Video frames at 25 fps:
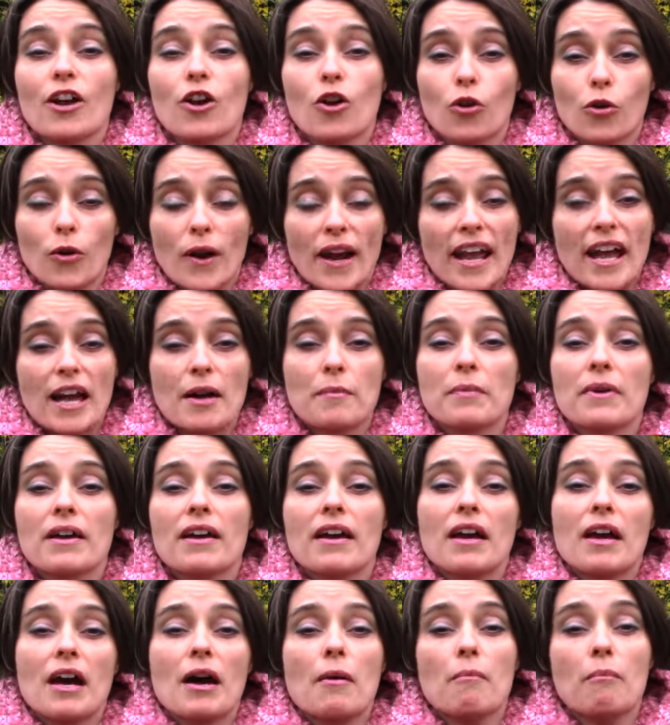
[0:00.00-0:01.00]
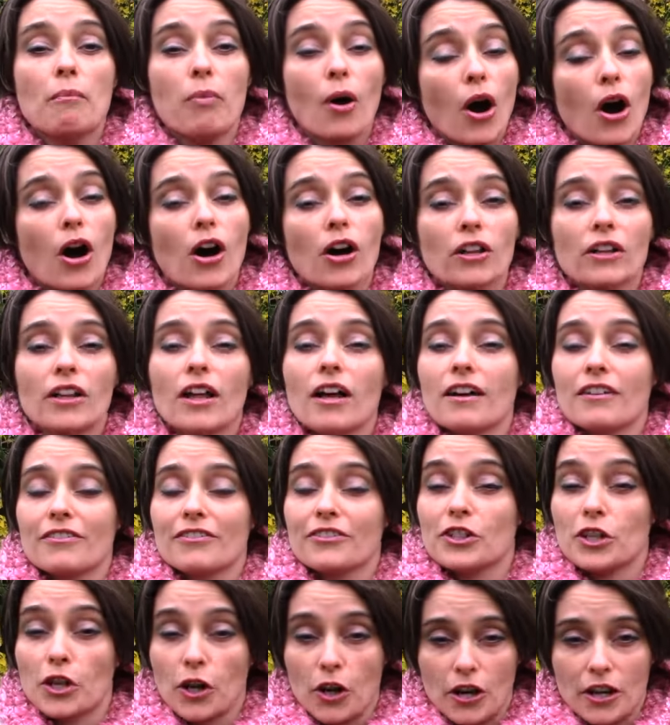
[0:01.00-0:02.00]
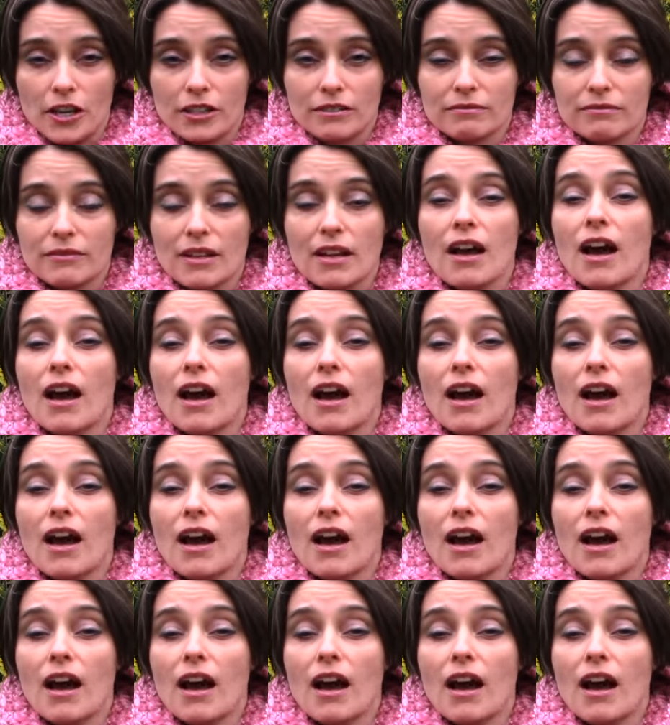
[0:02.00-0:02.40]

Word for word: gram ball of yarn.